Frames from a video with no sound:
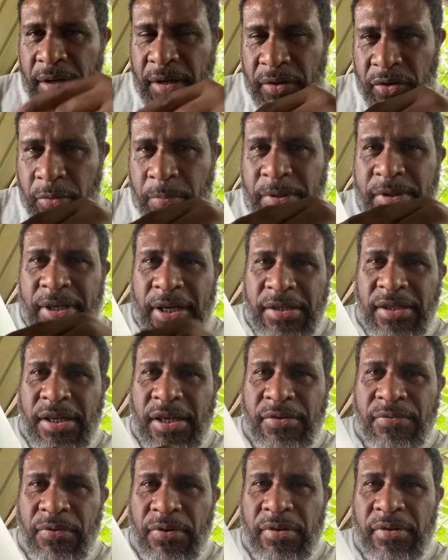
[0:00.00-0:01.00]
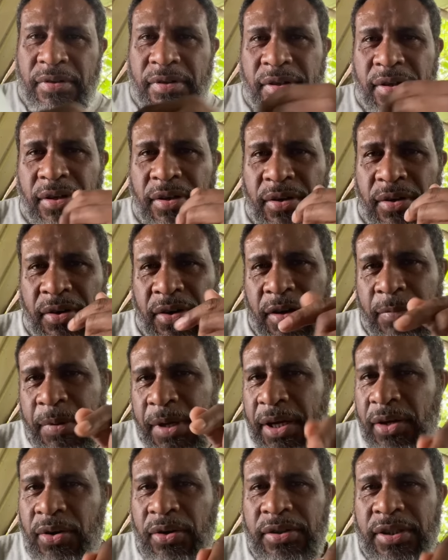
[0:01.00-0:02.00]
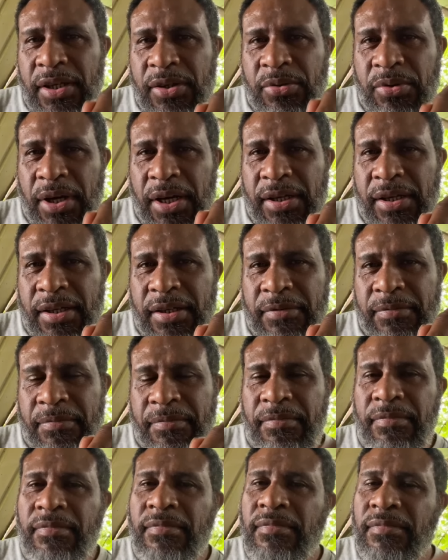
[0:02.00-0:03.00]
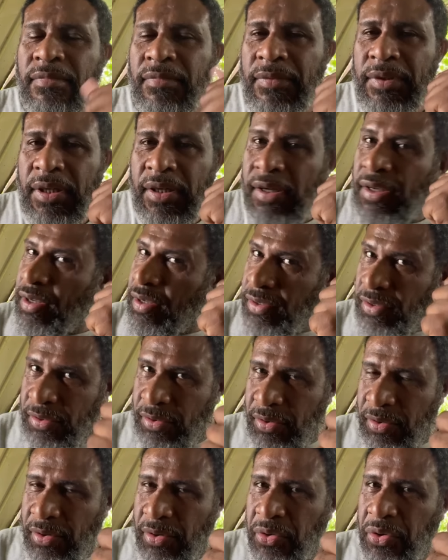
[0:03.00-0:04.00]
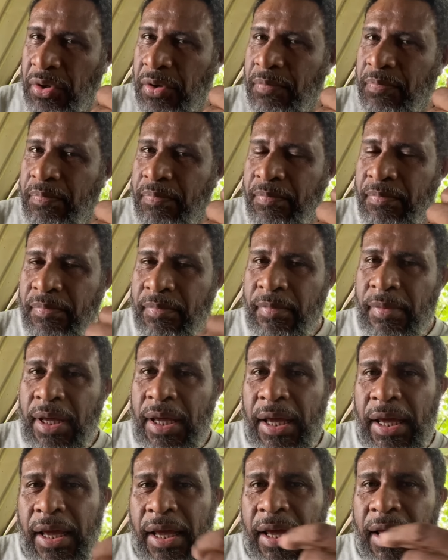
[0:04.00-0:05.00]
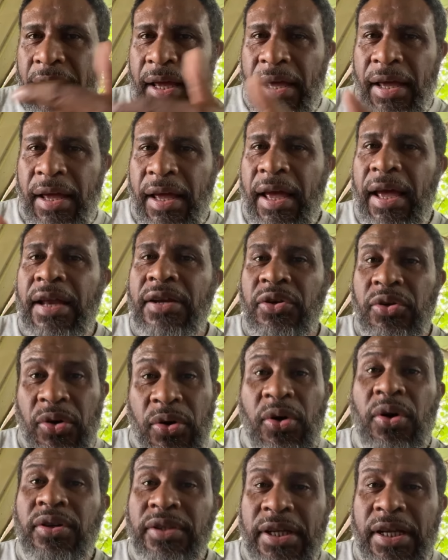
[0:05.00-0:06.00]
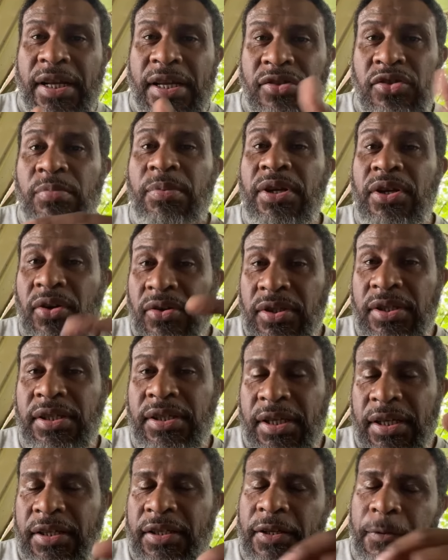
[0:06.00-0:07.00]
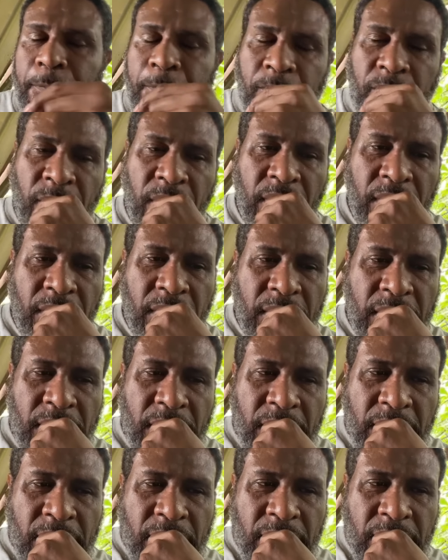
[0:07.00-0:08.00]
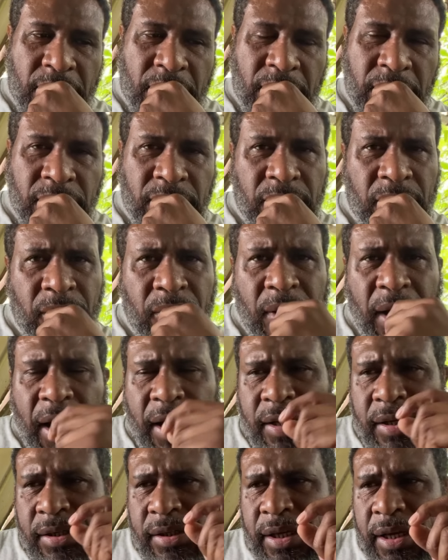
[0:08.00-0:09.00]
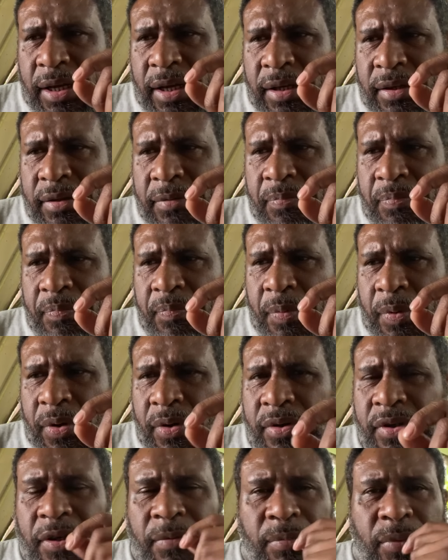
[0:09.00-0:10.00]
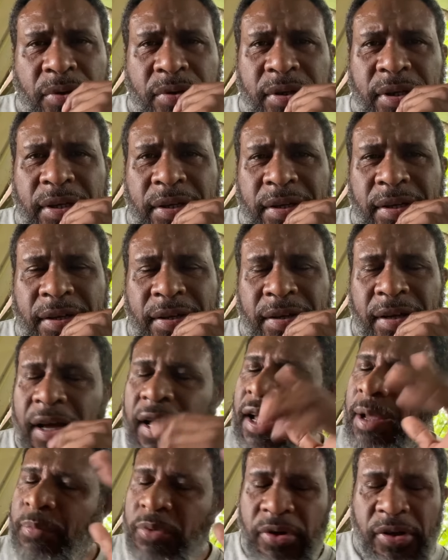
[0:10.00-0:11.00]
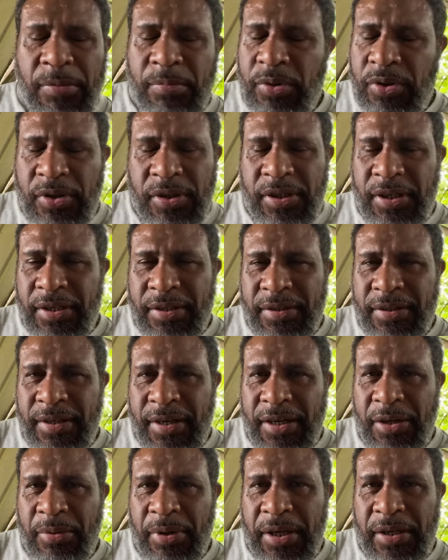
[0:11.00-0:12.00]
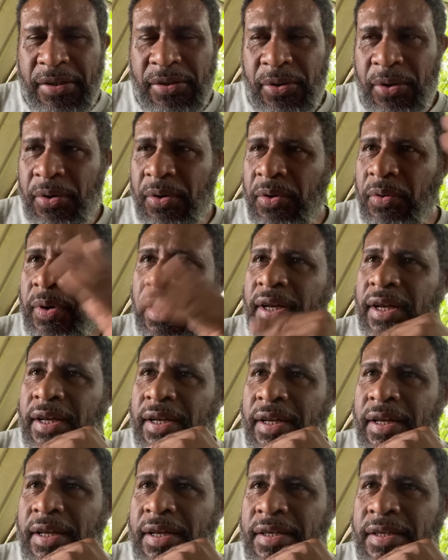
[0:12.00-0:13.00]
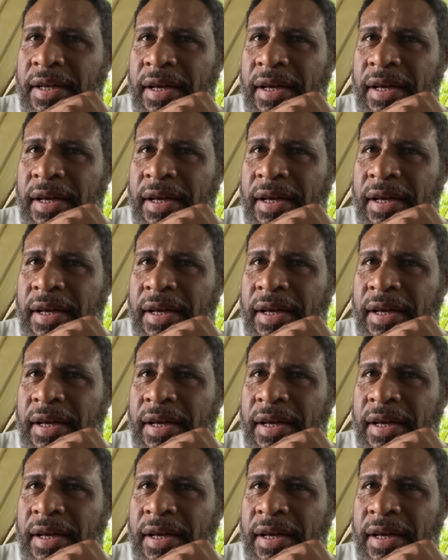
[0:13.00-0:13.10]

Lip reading: to be successful, you're going to be a content creator, YouTube, and your content has to be consistent. So I started producing music. I'm not a musician, so what I did is